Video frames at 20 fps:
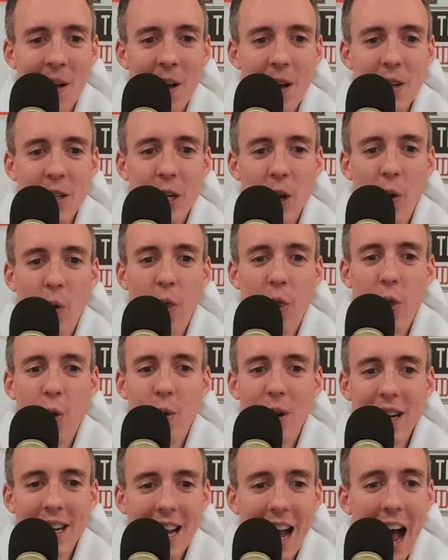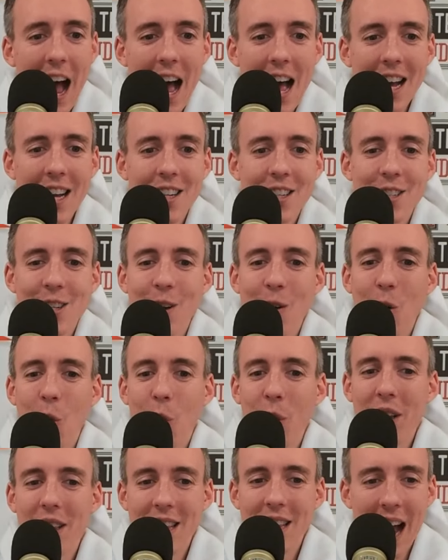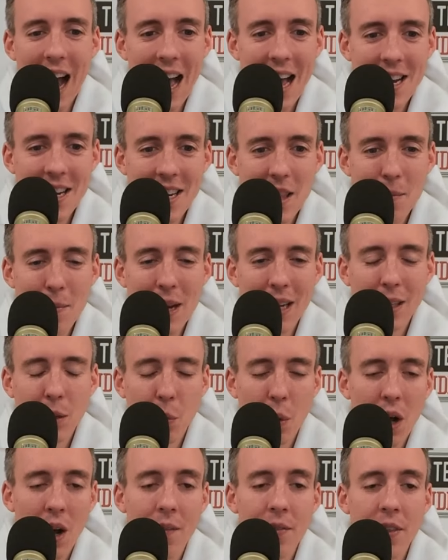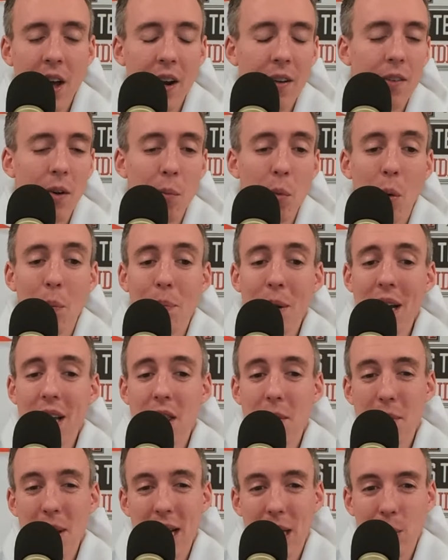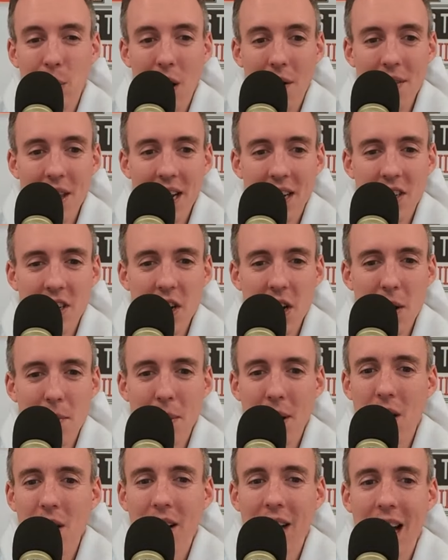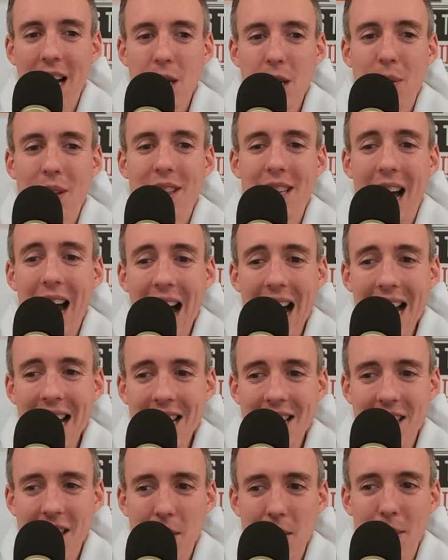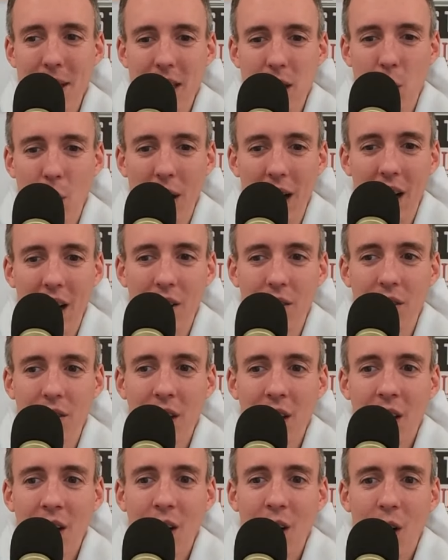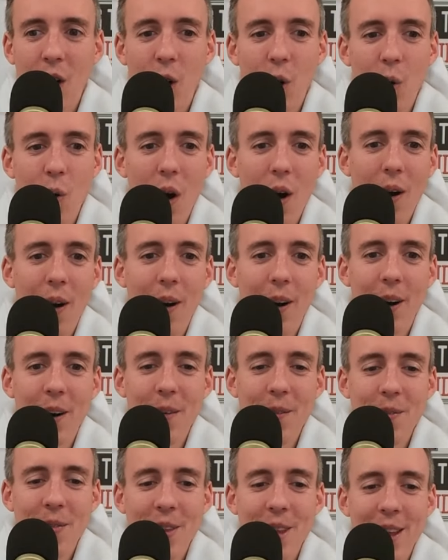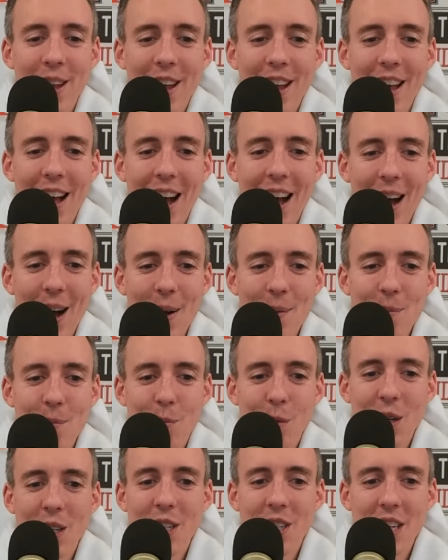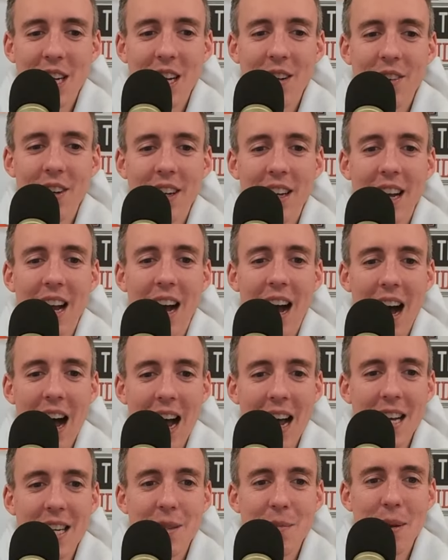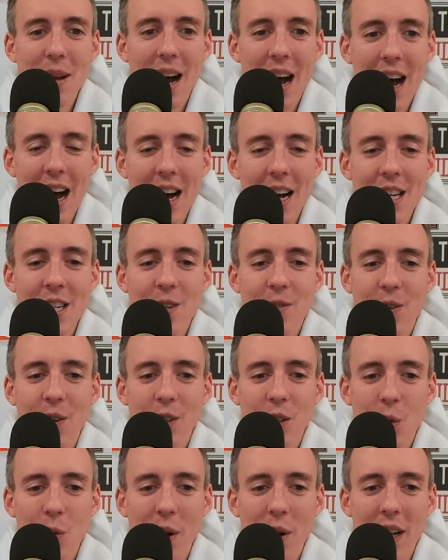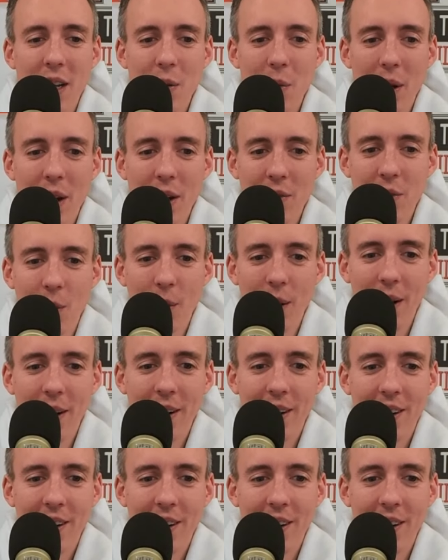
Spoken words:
So three guys with ties to the Big 12. None of them will be in the Big 12 next year, but all guys with ties to the Big 12 who are receiving Heisman odds for 2024.